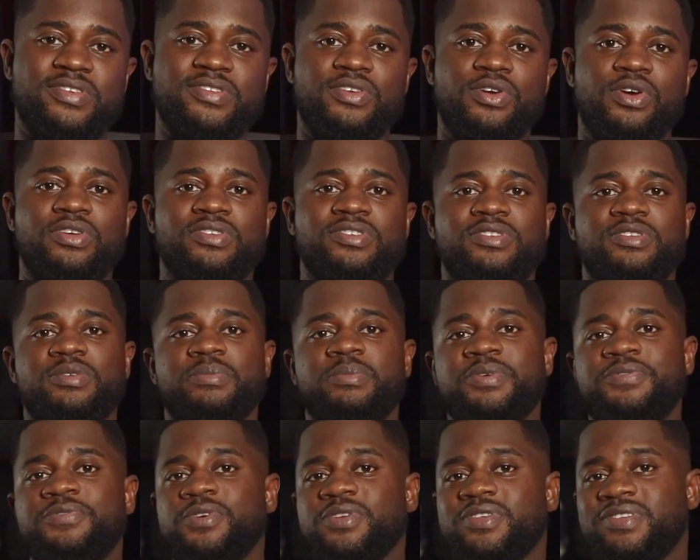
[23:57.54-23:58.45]
resource
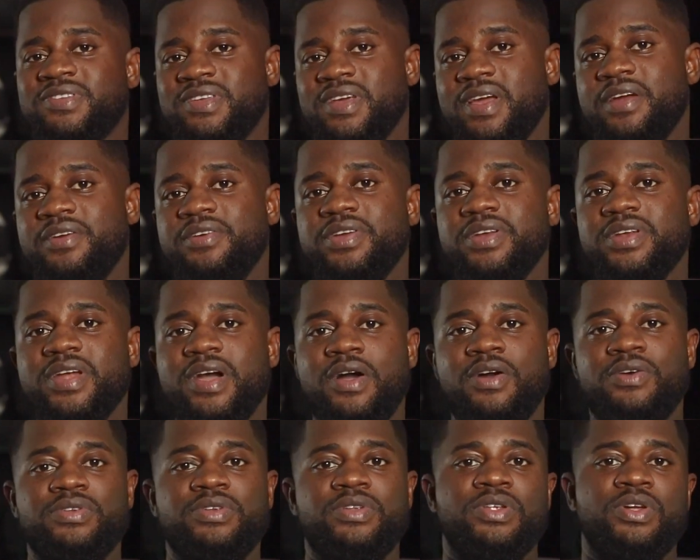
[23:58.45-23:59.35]
before tearing
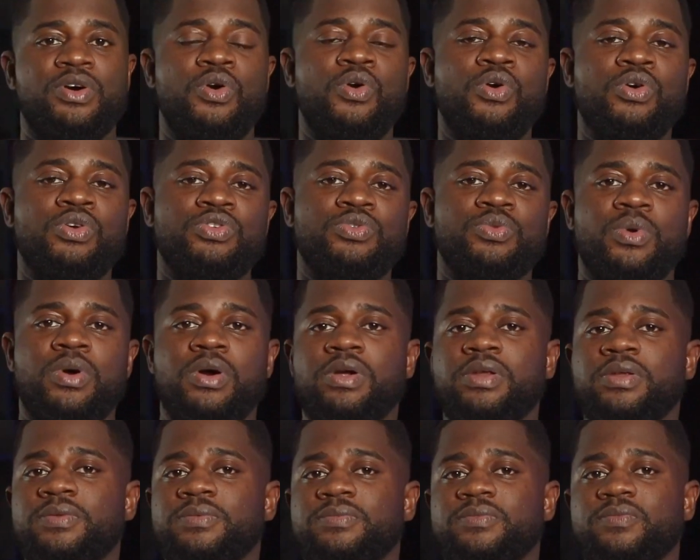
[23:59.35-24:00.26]
down the old
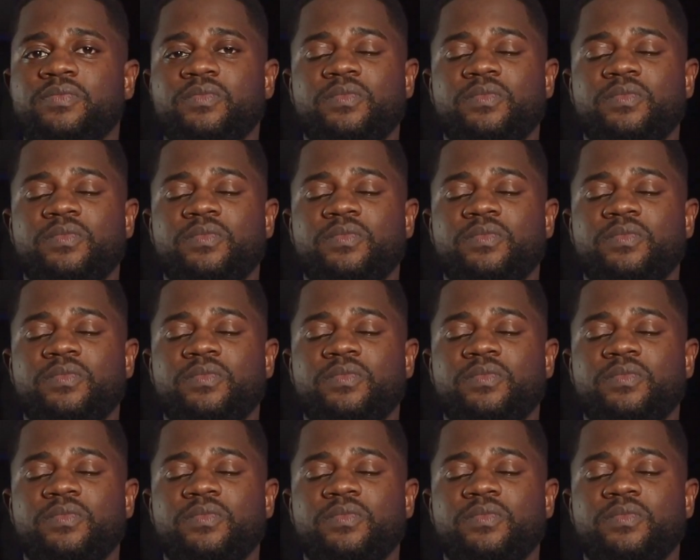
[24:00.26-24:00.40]
one.